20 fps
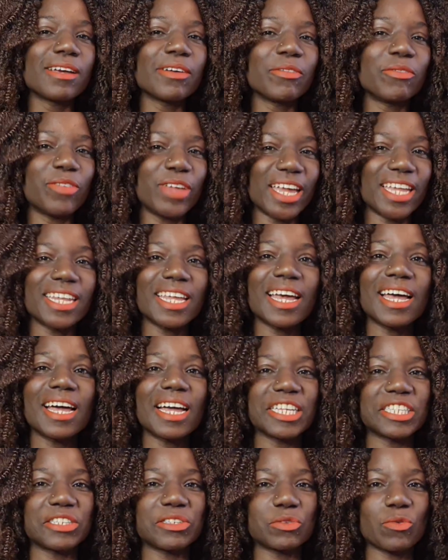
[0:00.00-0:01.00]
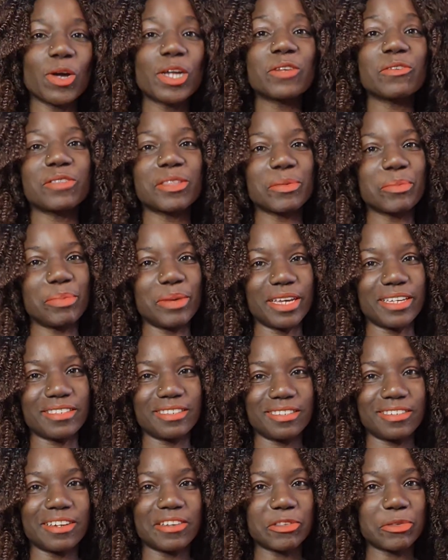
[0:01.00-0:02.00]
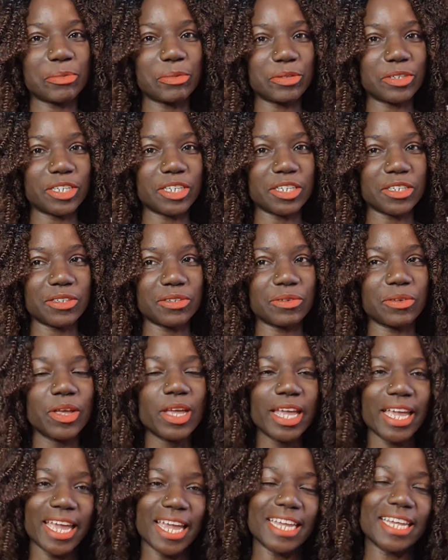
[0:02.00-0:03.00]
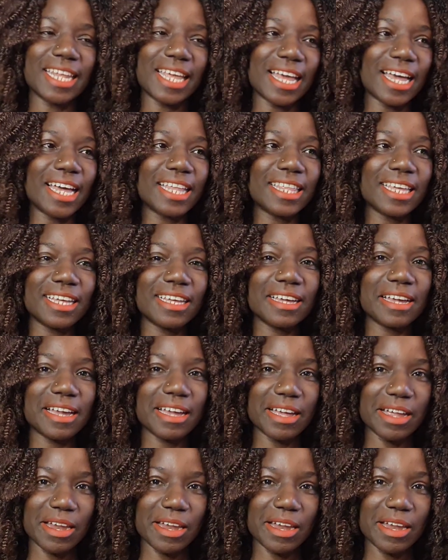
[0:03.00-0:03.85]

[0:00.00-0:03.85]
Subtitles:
Vienna has one of the best transportation, and other